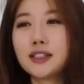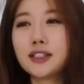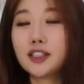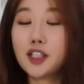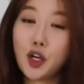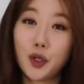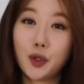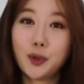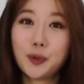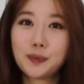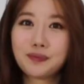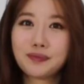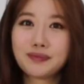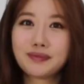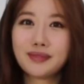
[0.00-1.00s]
So
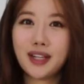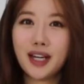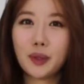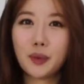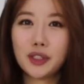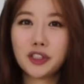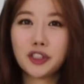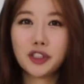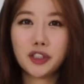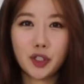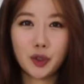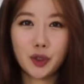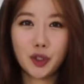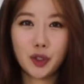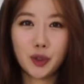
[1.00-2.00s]
I want to
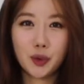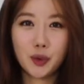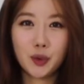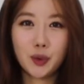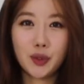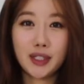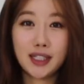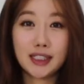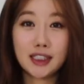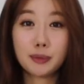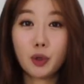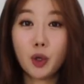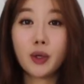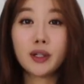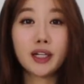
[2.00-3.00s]
show you this
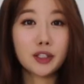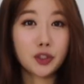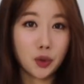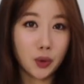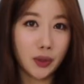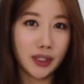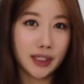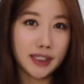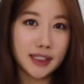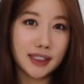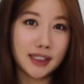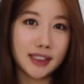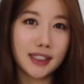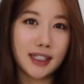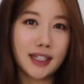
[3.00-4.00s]
Paula
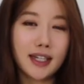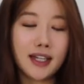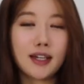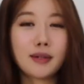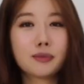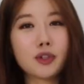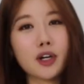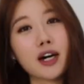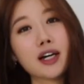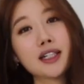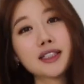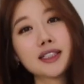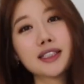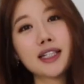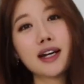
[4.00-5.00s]
Choice
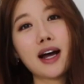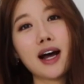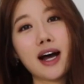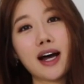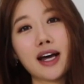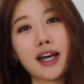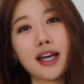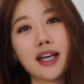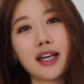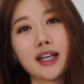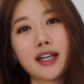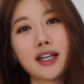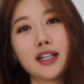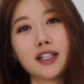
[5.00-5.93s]
products that I